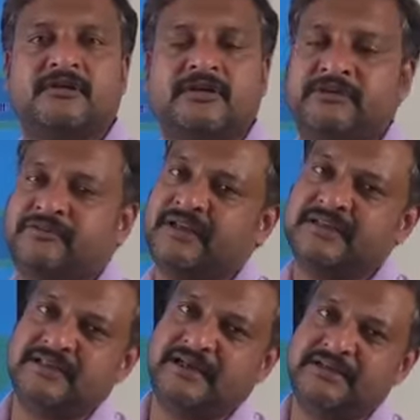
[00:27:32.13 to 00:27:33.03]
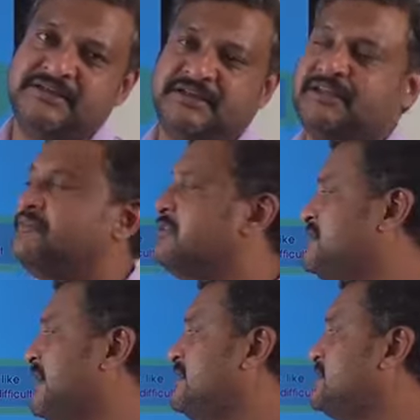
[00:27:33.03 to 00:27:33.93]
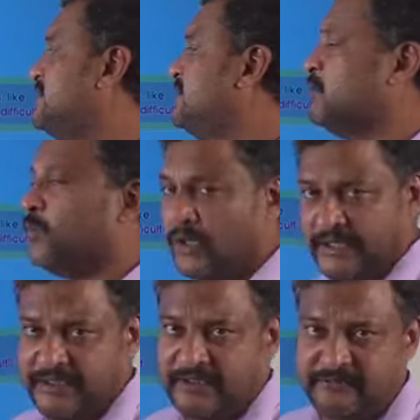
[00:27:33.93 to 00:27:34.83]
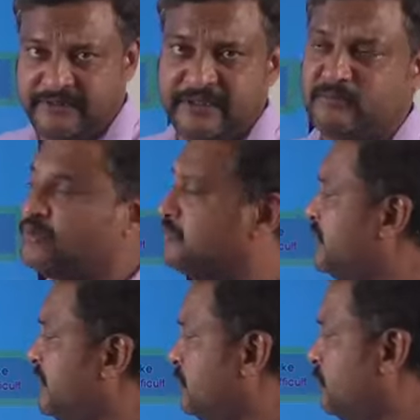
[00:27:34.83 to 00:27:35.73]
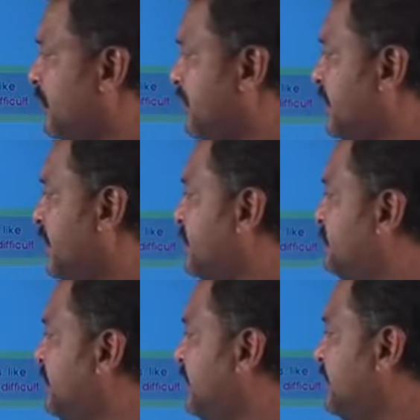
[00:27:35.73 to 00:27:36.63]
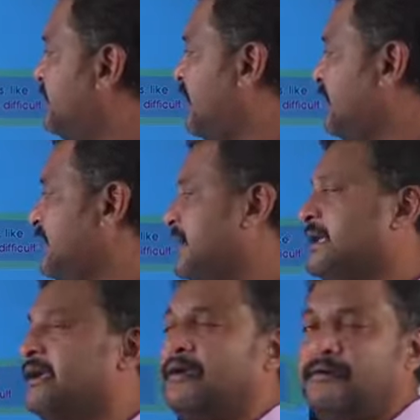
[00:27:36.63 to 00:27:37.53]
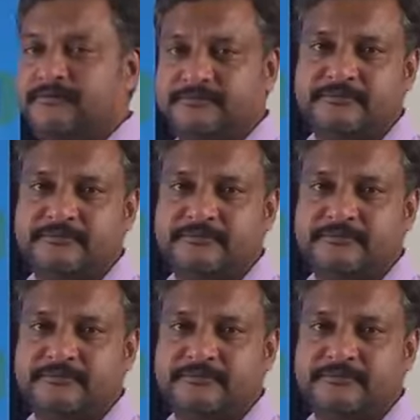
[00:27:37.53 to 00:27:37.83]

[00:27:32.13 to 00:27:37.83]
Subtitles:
If there is an adjective which ends with a Y, we remove that Y and make it IER.